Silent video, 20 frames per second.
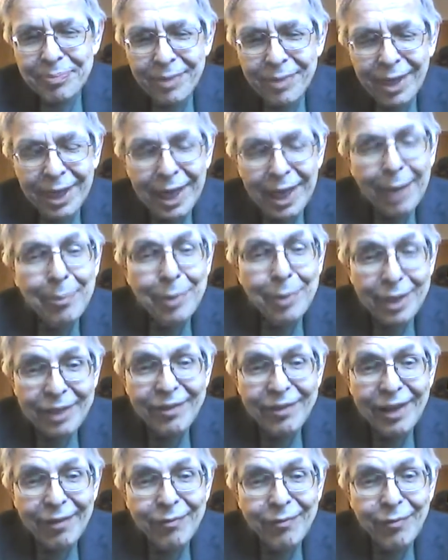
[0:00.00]
and I believe
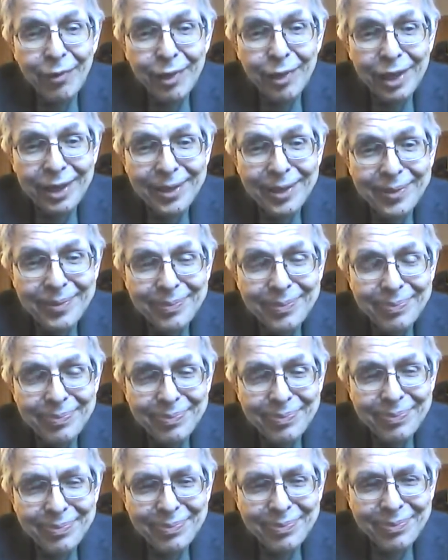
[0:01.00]
that fully.
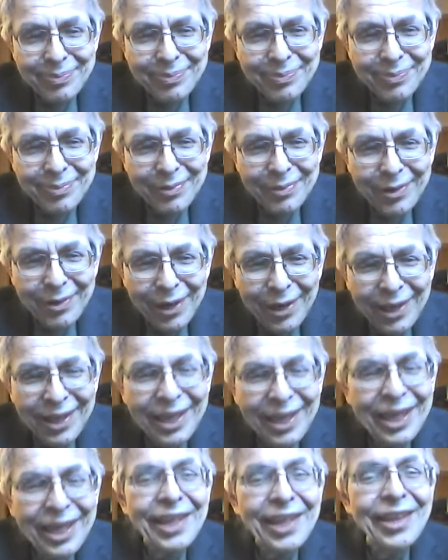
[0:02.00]
Great.
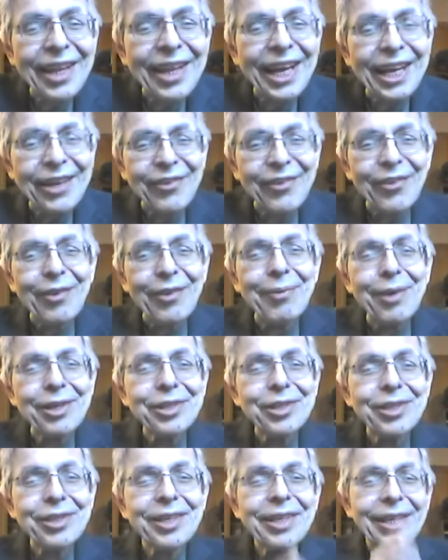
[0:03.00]
Thank you very
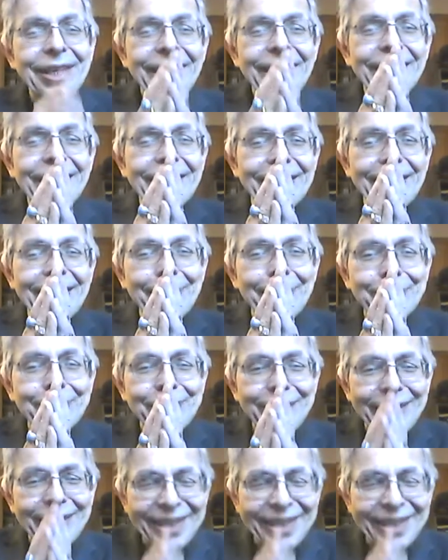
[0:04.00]
much, and namaste.